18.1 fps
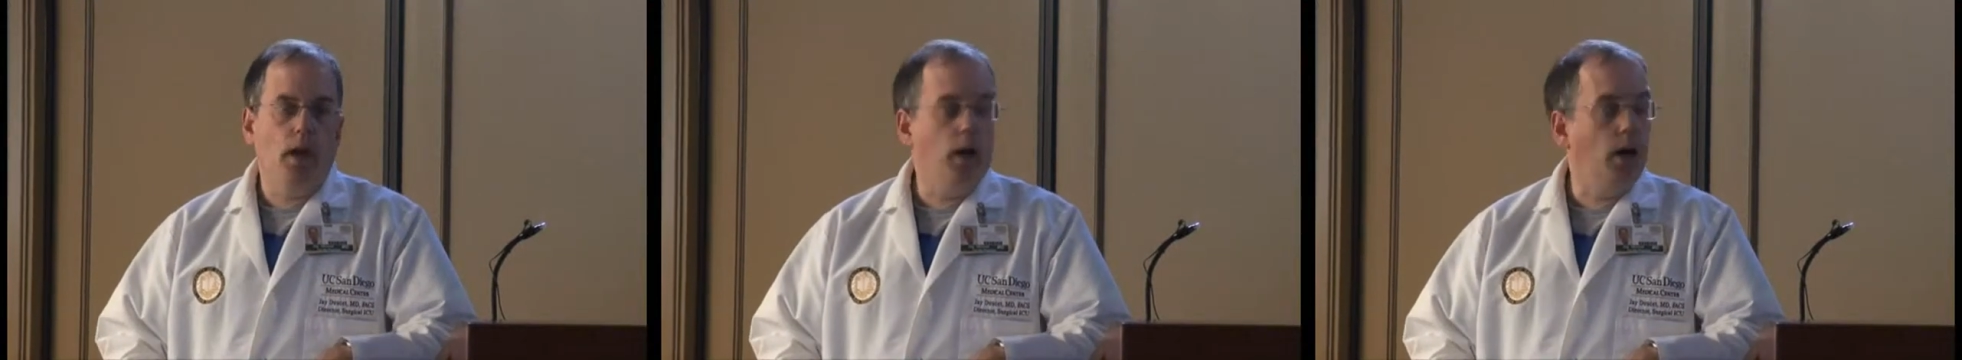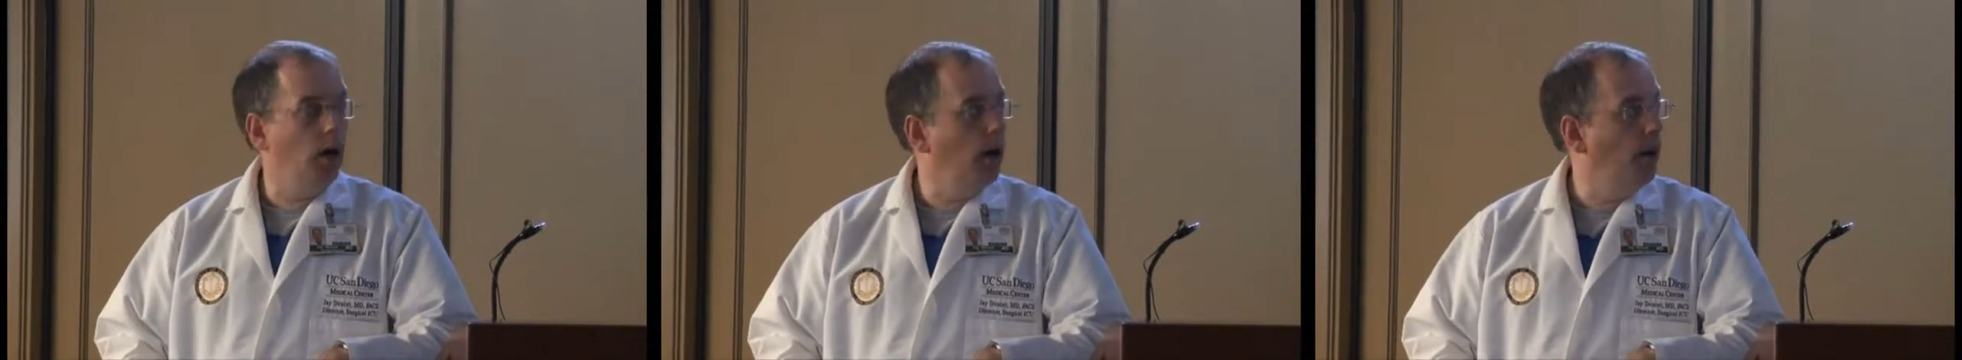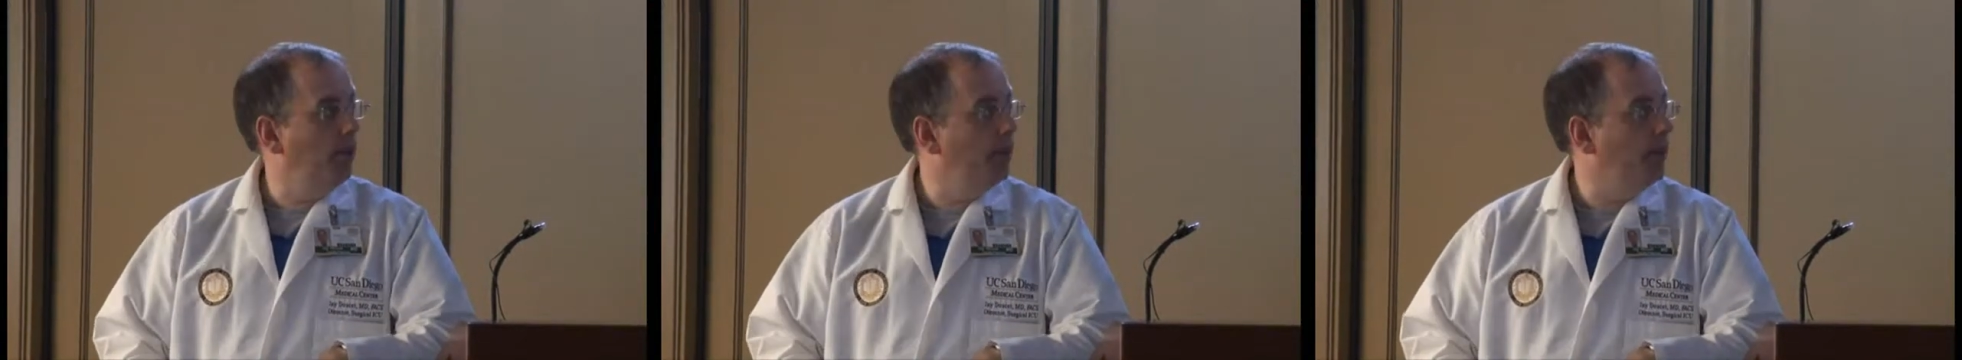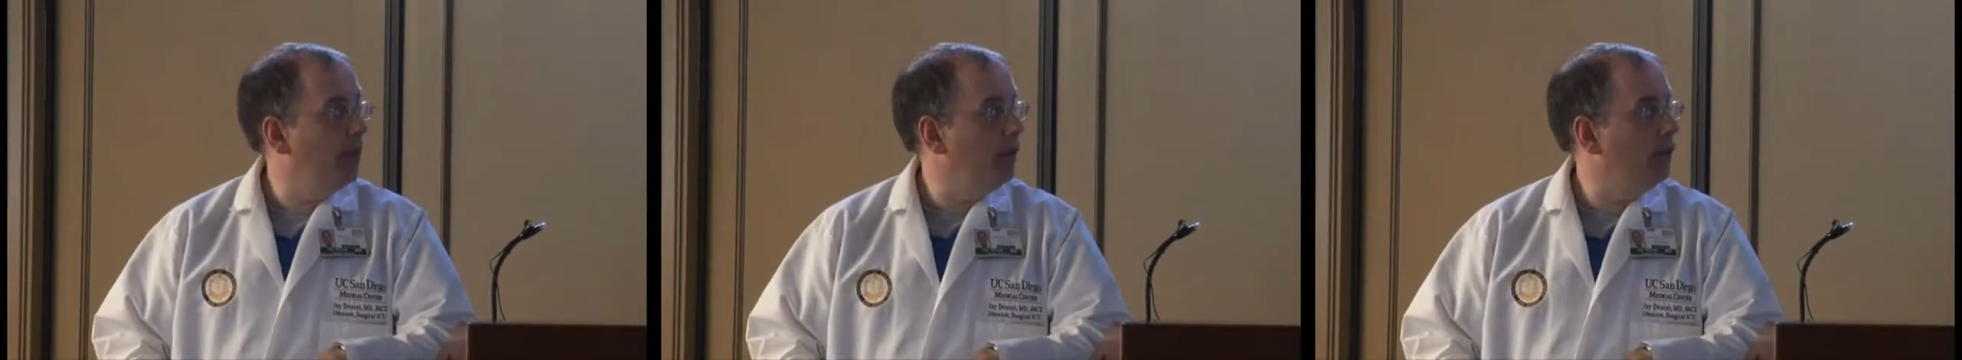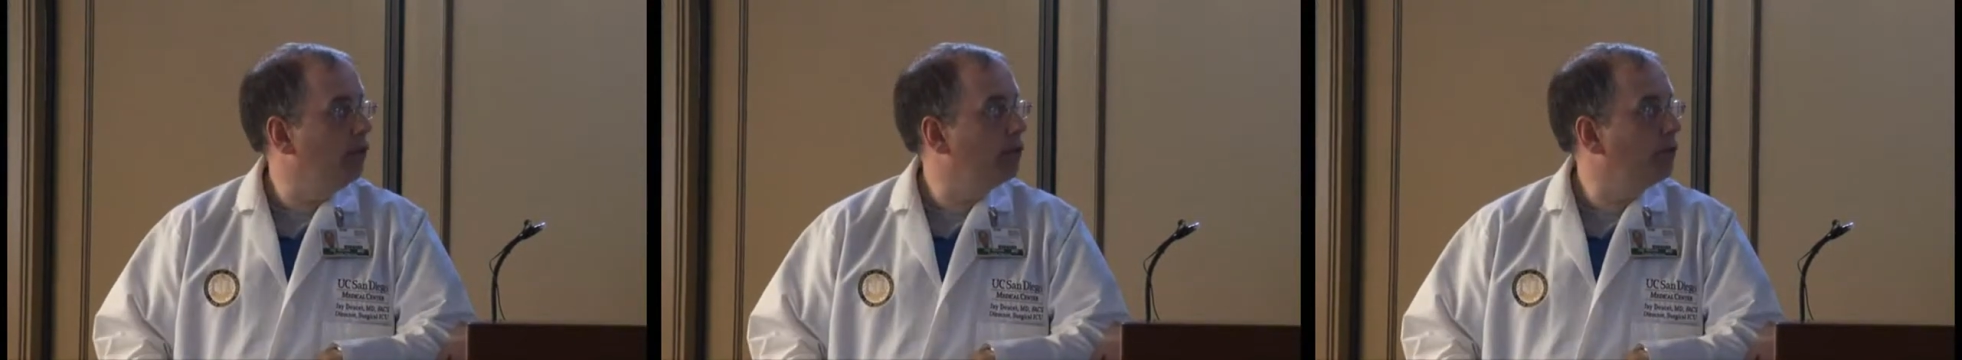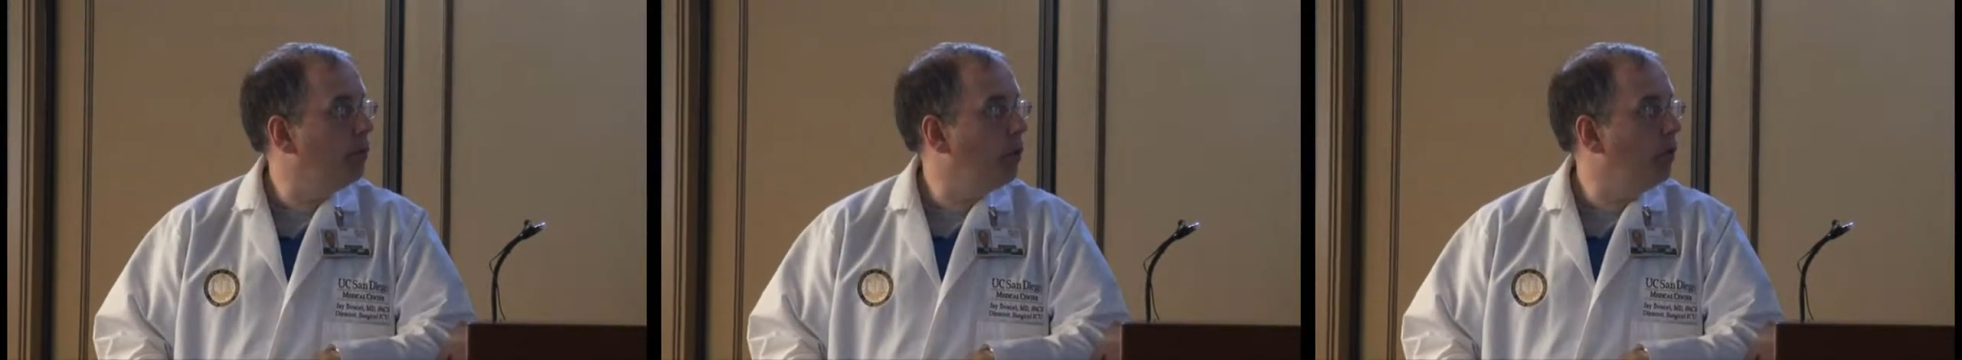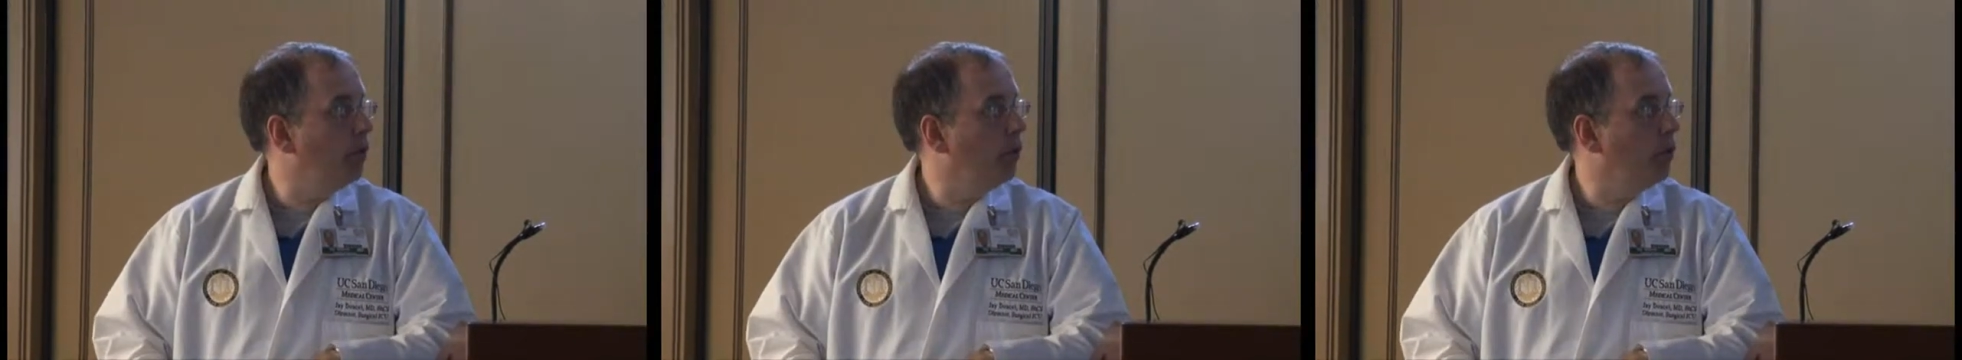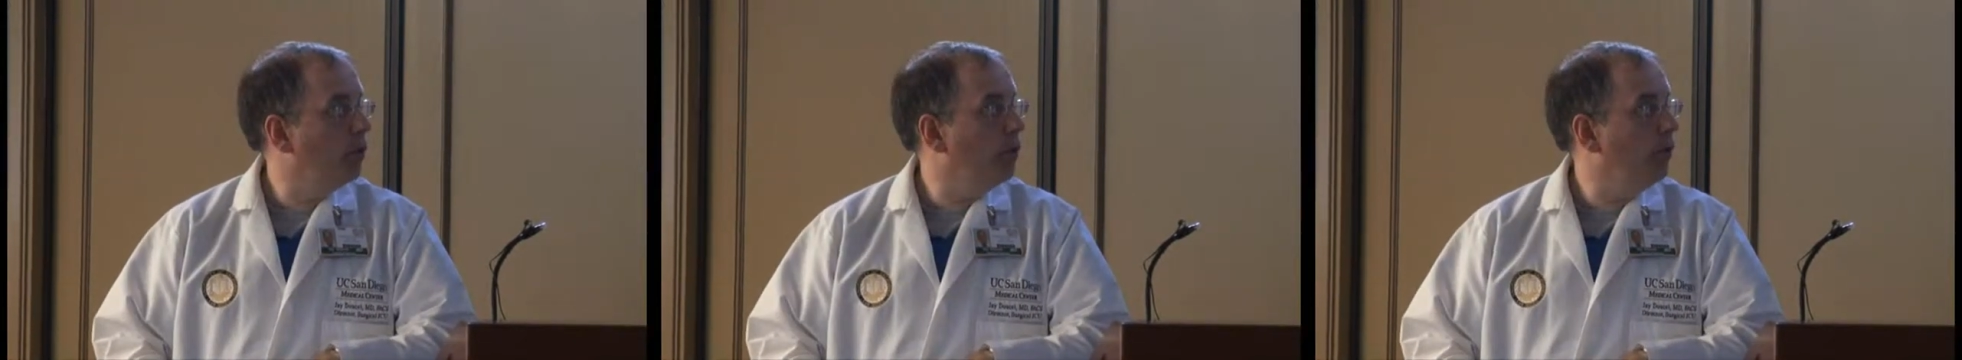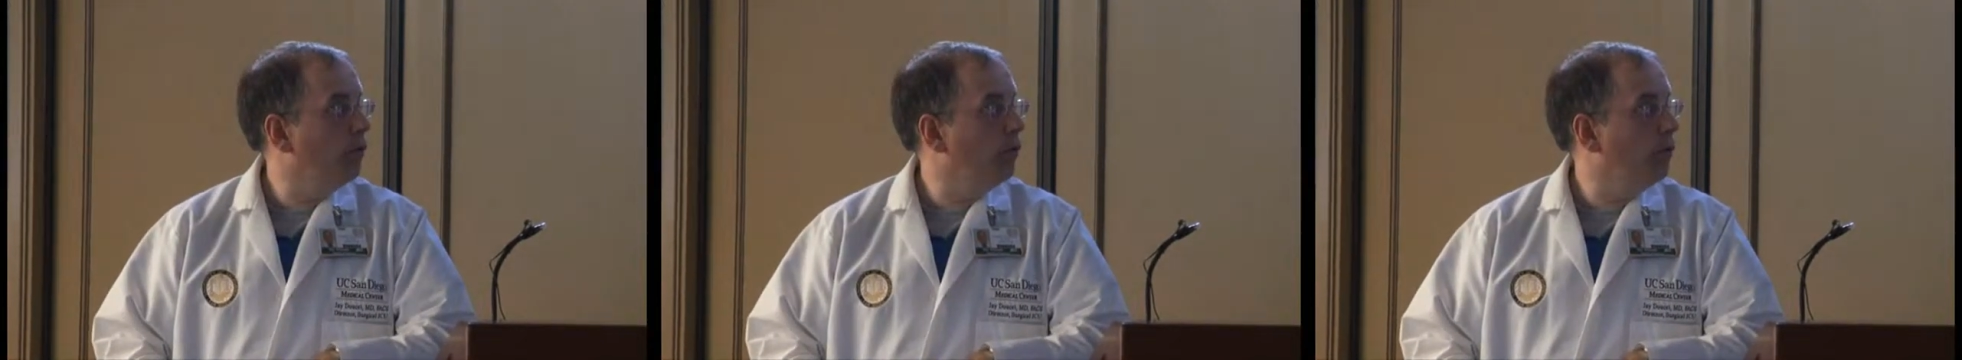um, it is
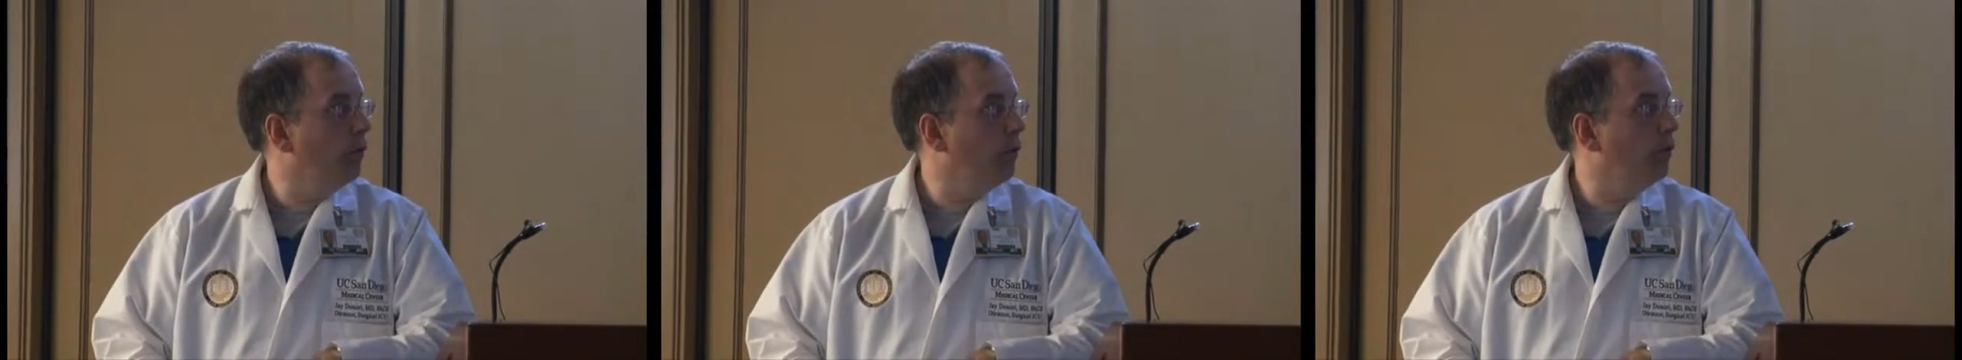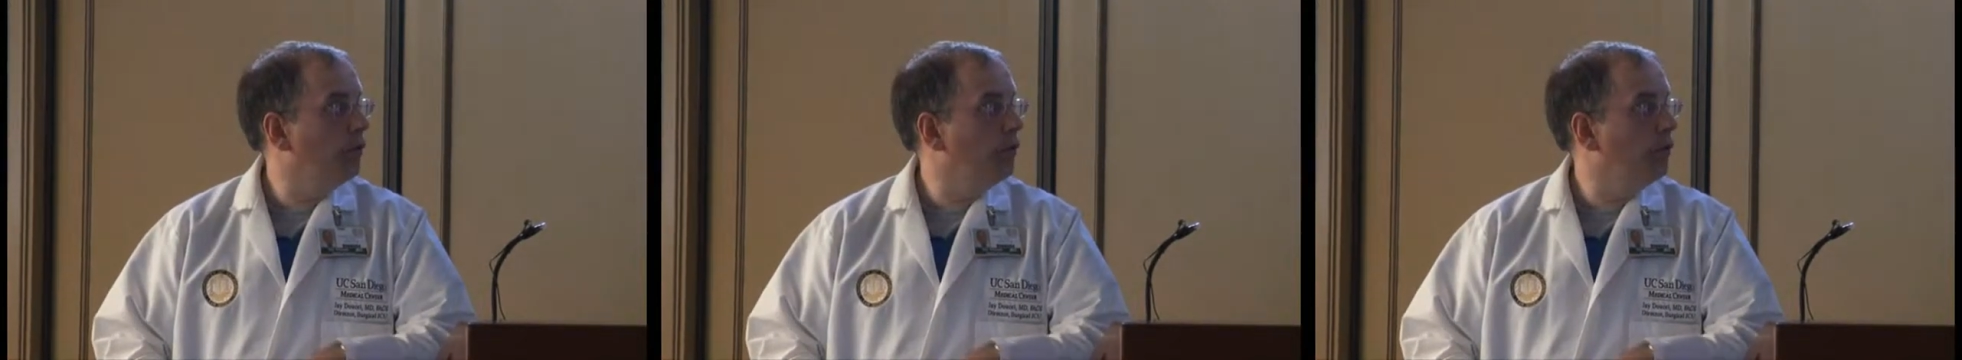important to think.